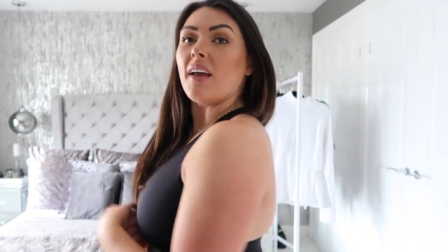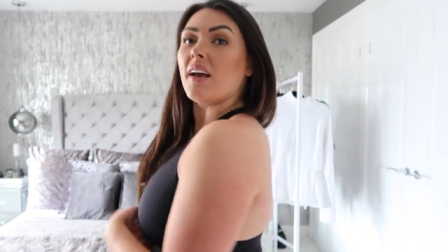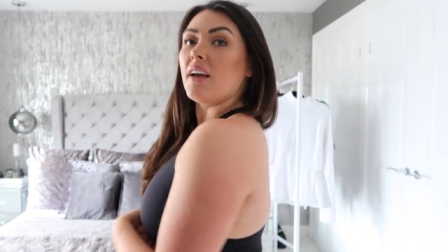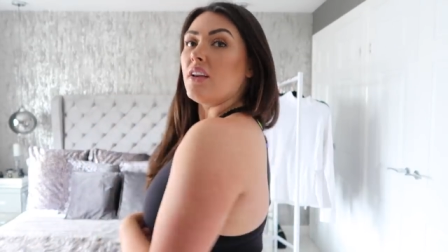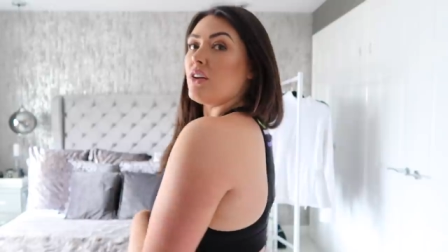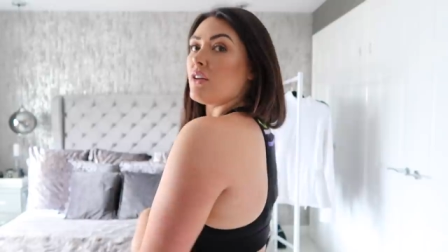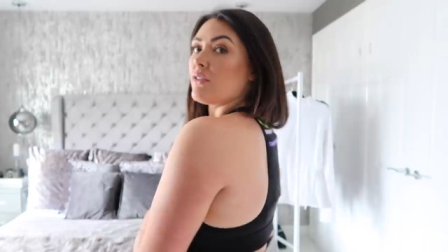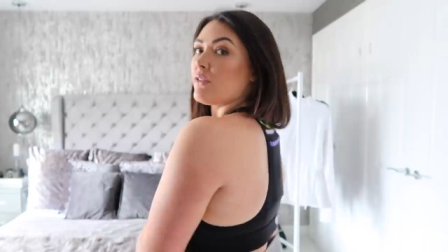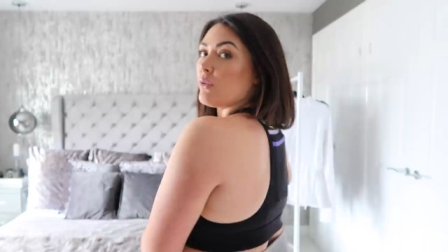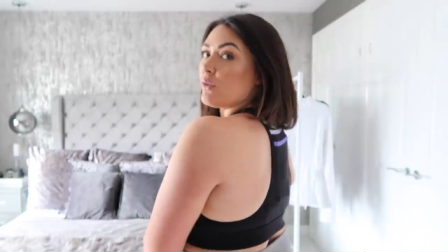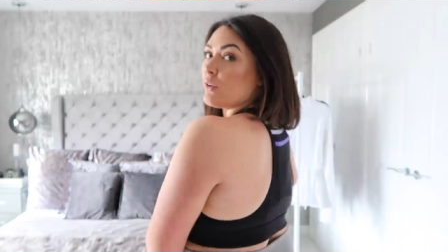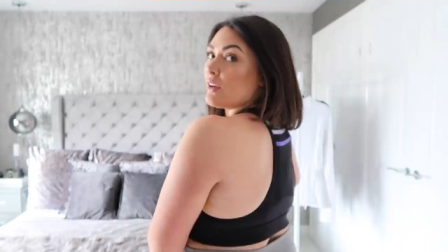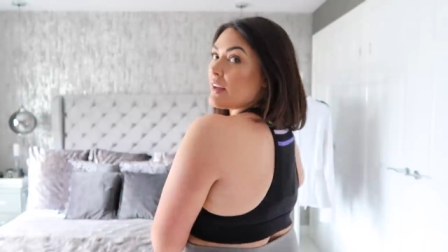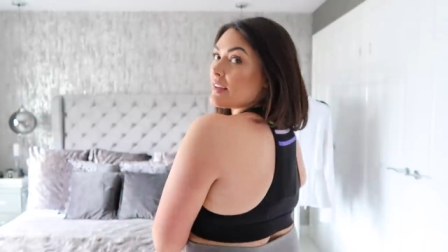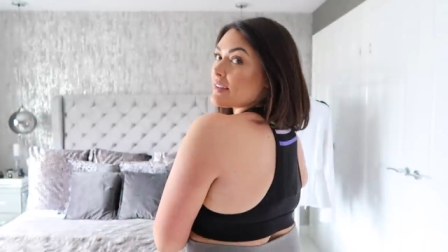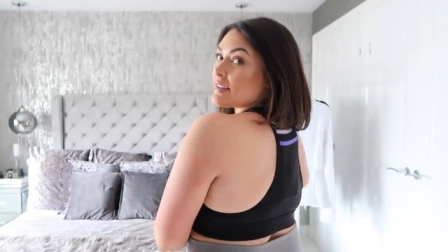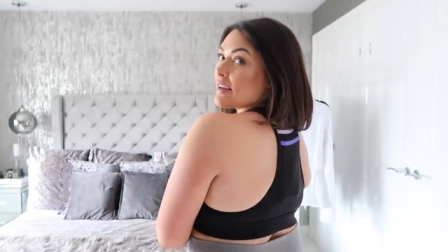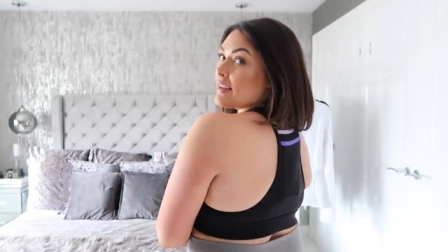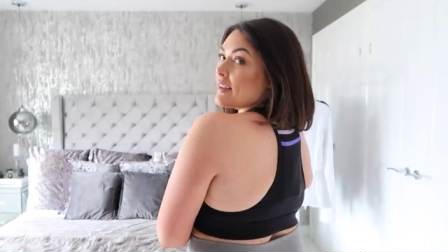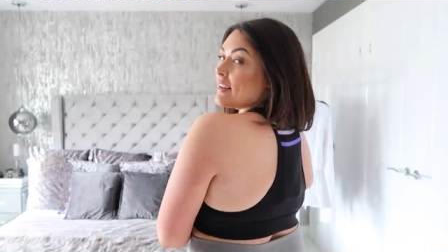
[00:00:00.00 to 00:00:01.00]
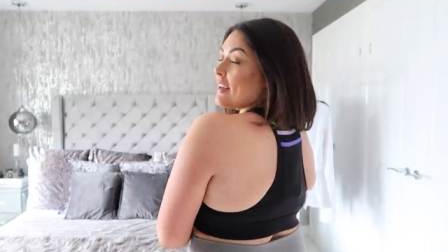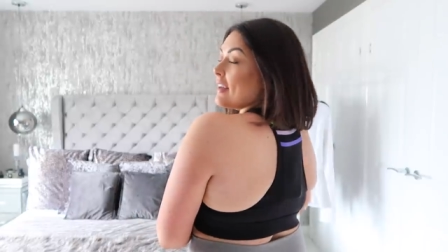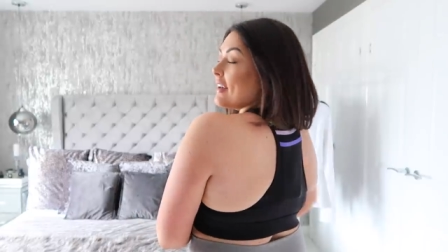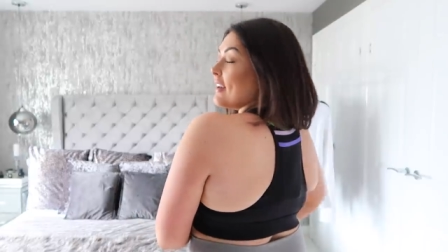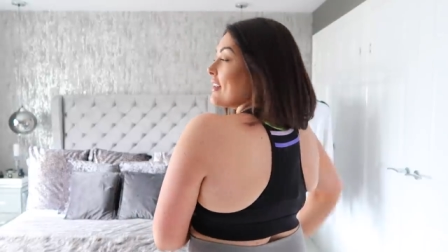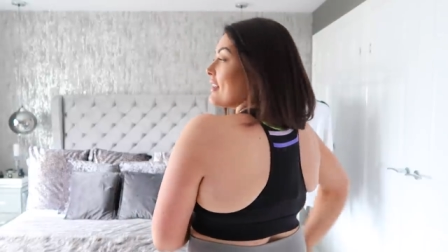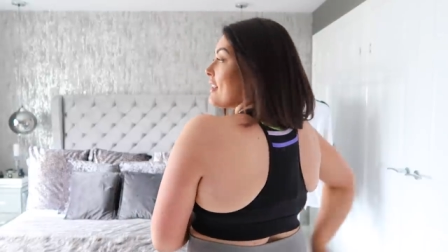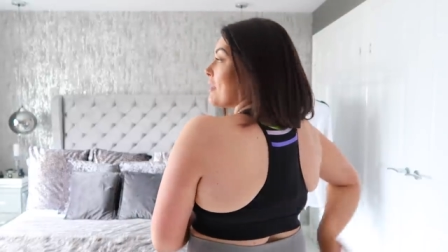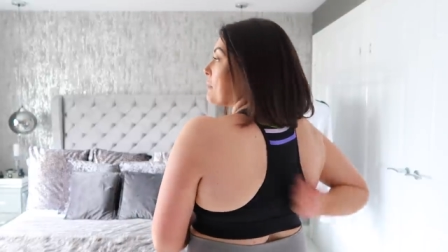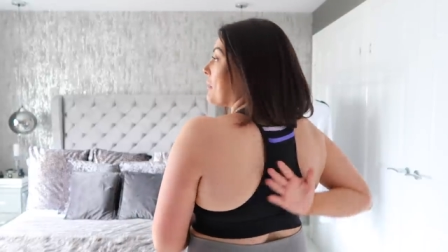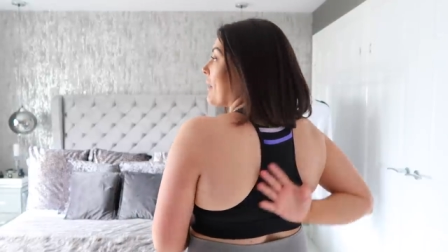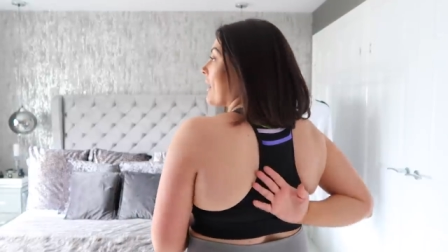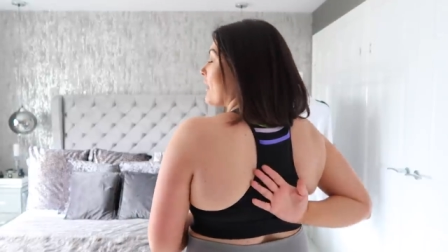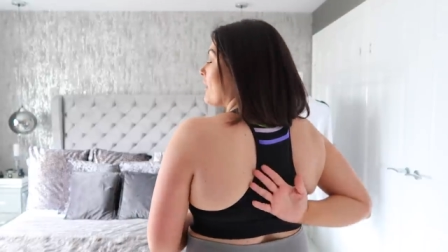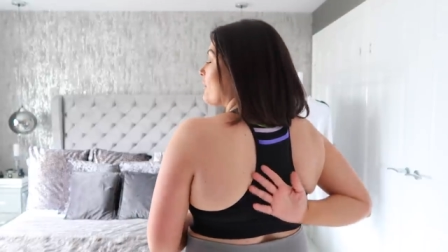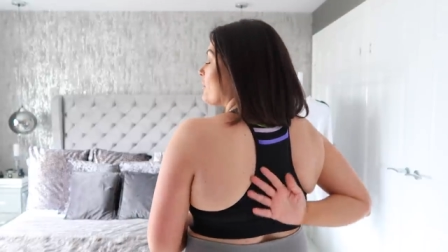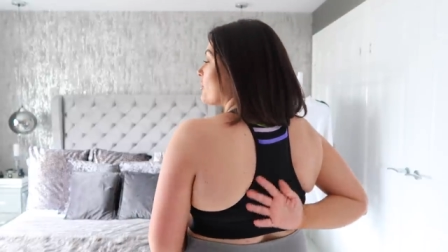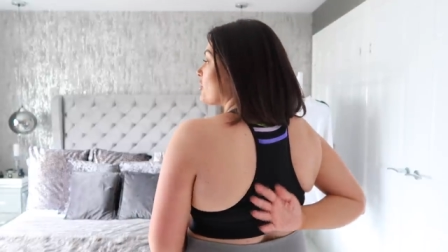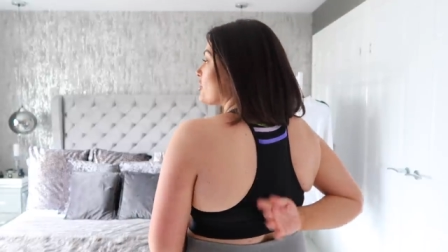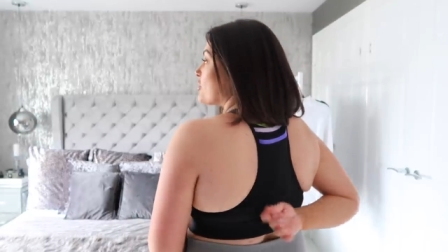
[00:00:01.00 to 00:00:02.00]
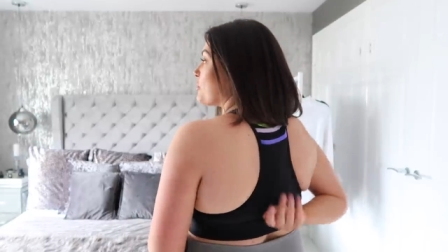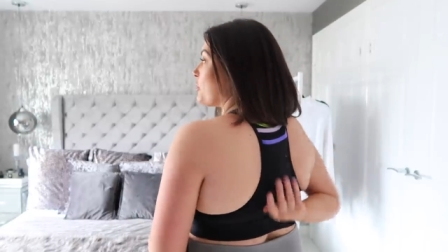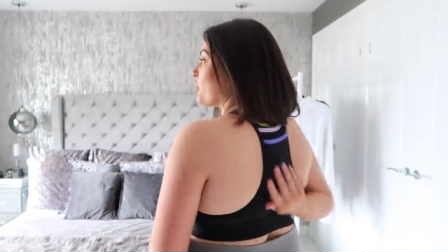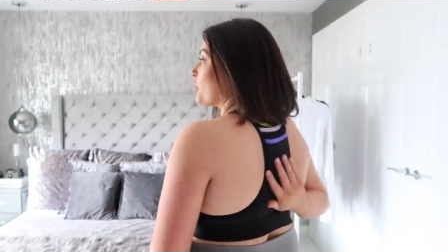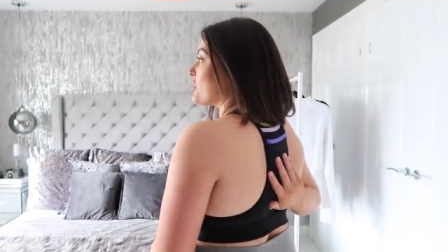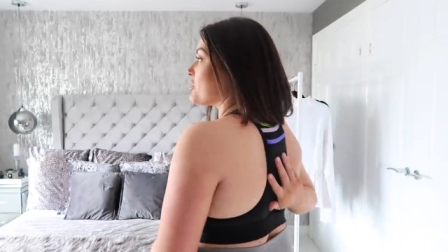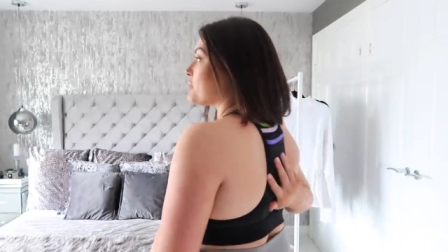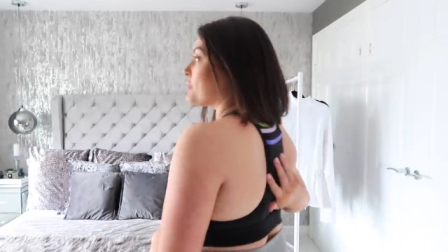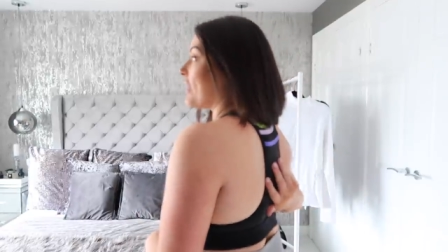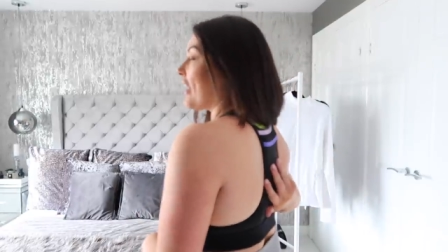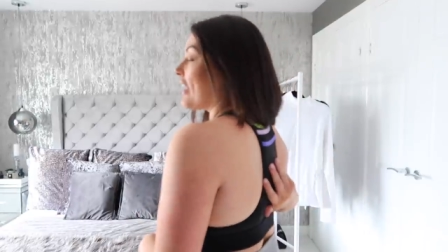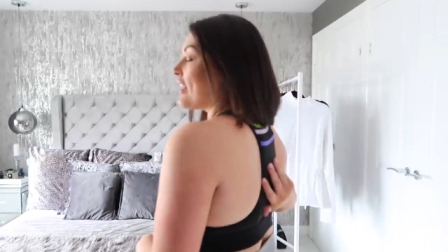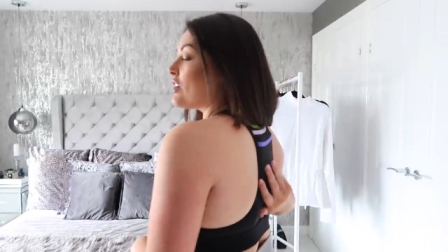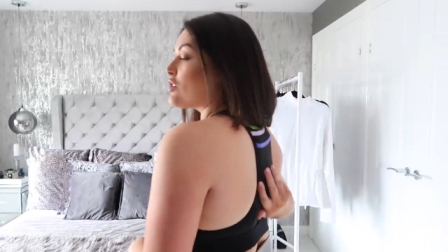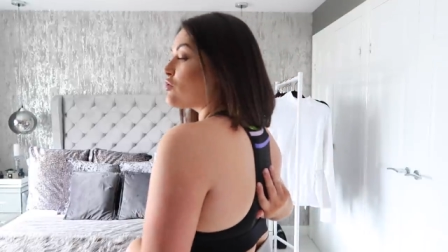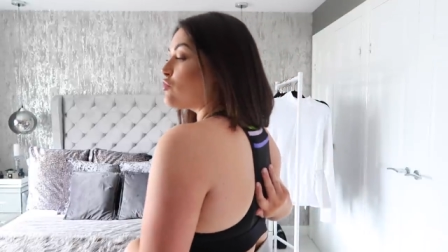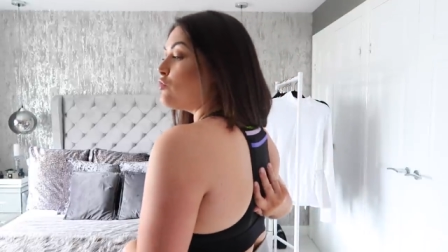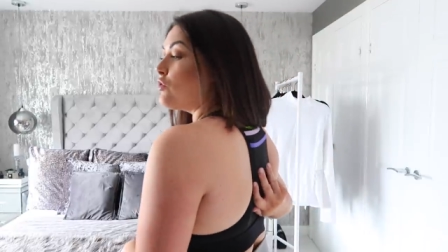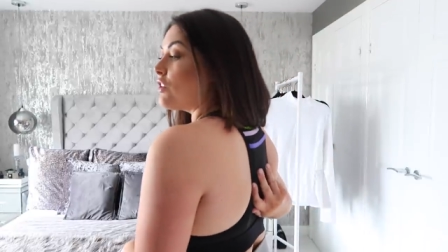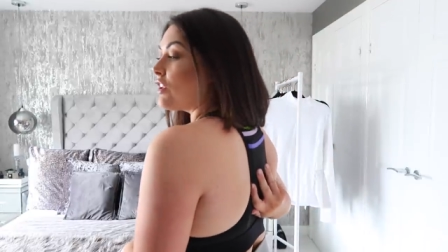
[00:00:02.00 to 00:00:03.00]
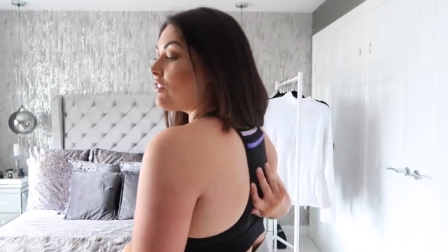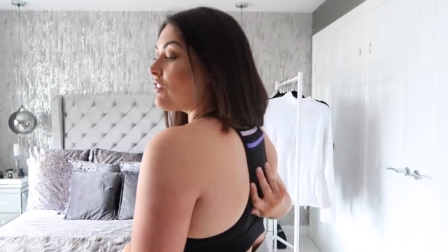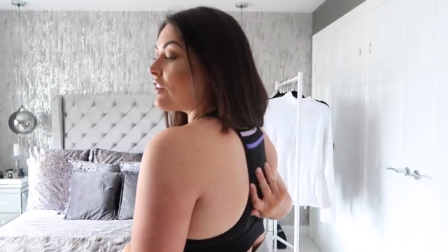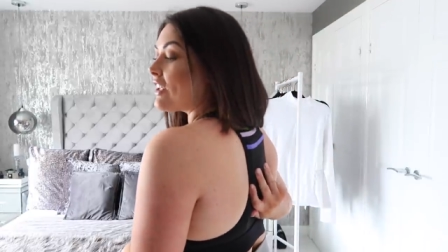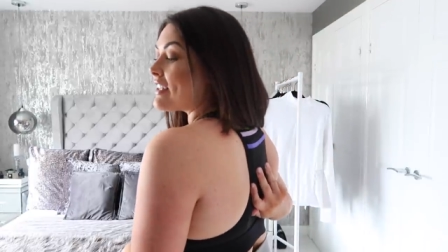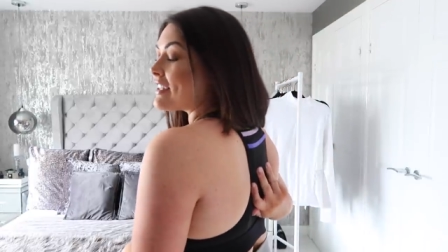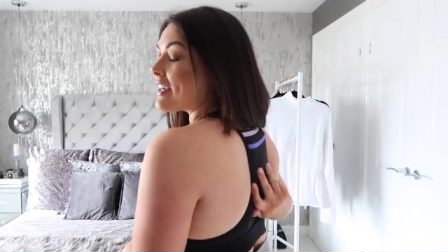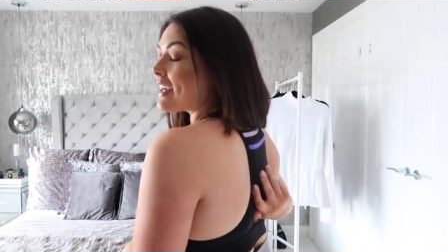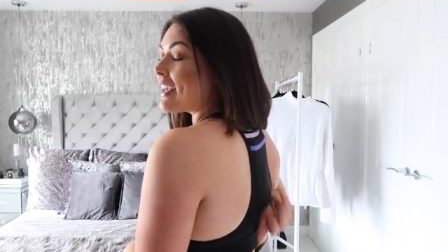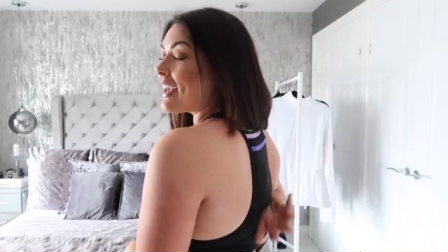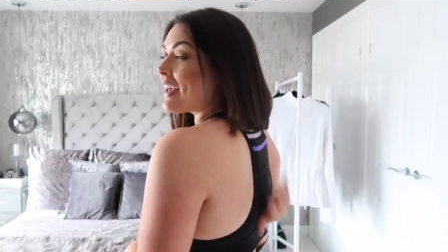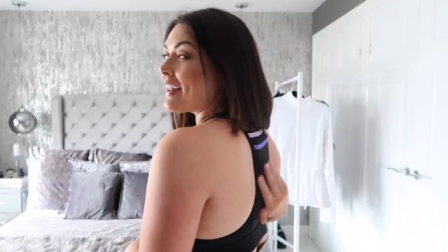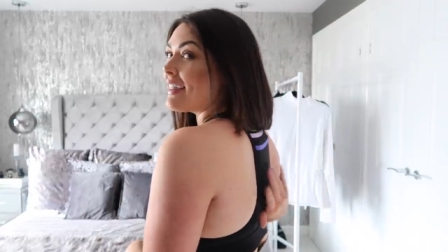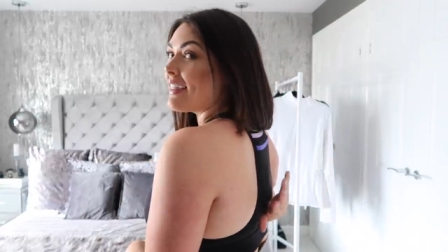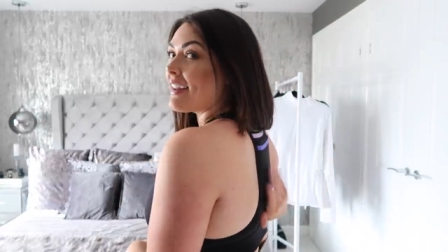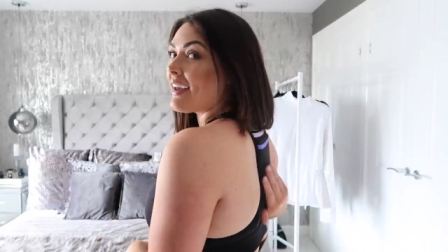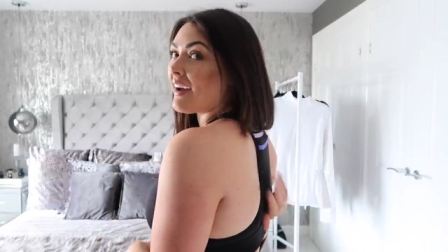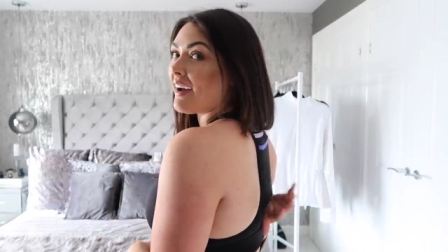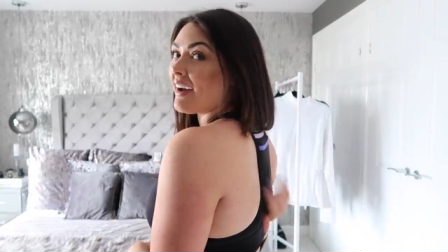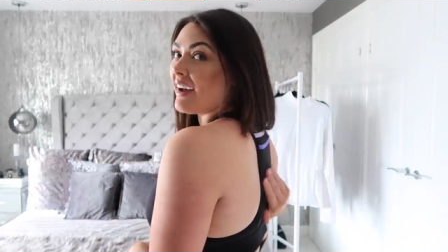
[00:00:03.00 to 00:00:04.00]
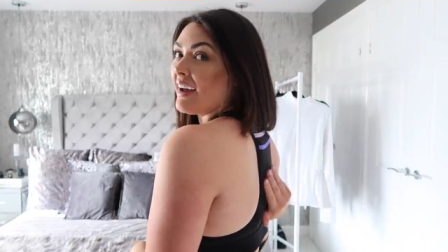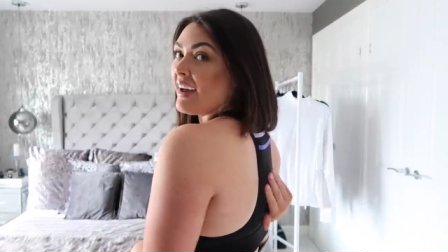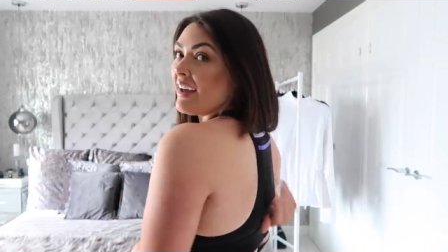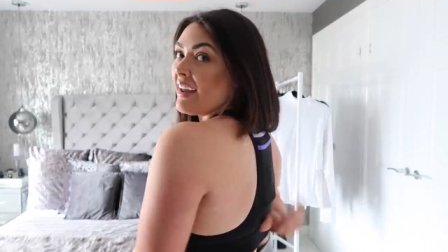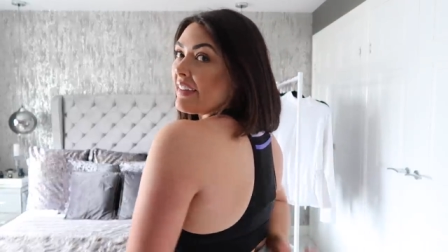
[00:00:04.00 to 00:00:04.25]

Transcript: And your phone is in the back of your sports bra it's really really tight in there